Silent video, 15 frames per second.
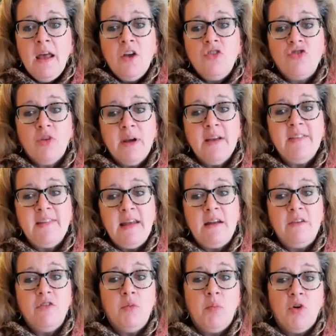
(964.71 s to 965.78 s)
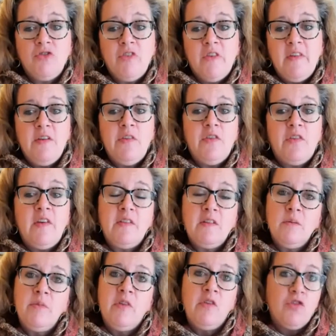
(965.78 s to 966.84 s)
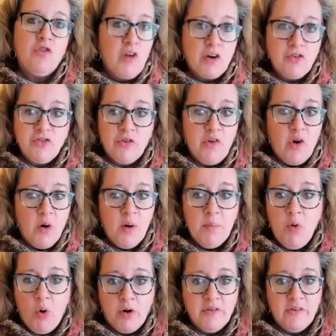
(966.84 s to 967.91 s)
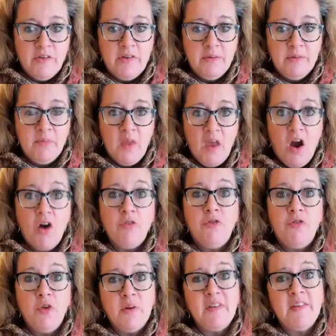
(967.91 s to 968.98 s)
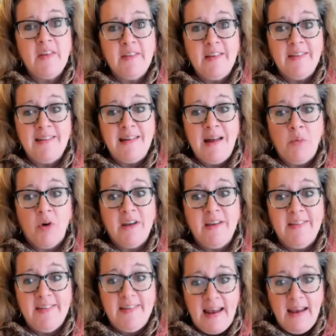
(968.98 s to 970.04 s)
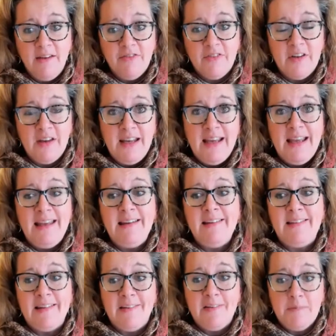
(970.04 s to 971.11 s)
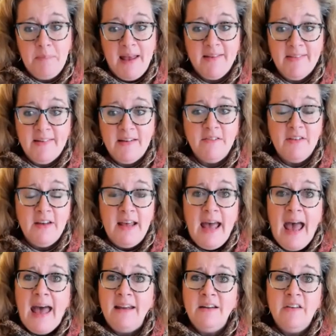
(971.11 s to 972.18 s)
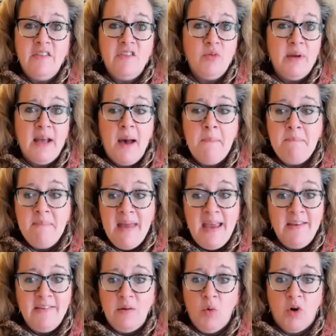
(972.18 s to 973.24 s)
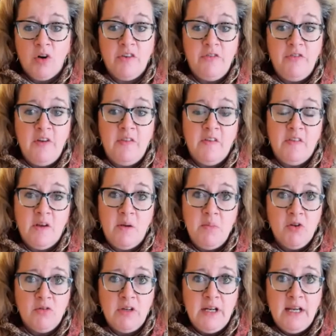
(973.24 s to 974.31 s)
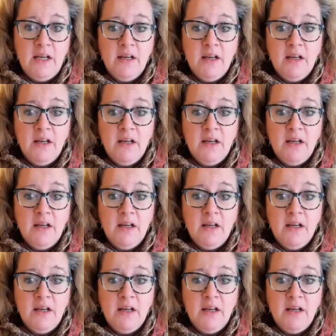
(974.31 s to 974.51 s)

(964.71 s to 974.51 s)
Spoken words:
During a state of emergency, systems and structures are important. Our food assistance network is safe, it is expansive, and it is doing amazing work to feed this community.